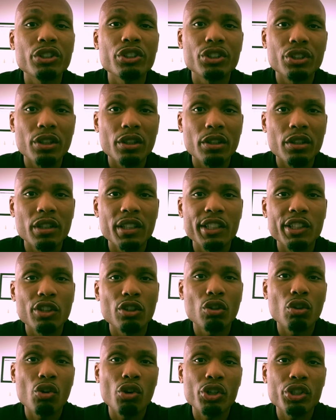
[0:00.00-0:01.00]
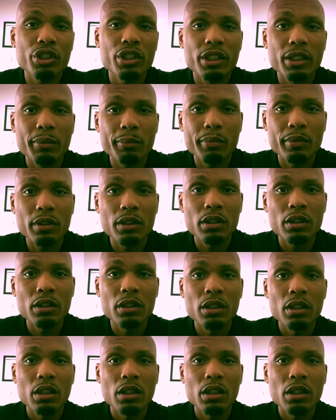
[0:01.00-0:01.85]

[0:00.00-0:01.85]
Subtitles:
share in a large company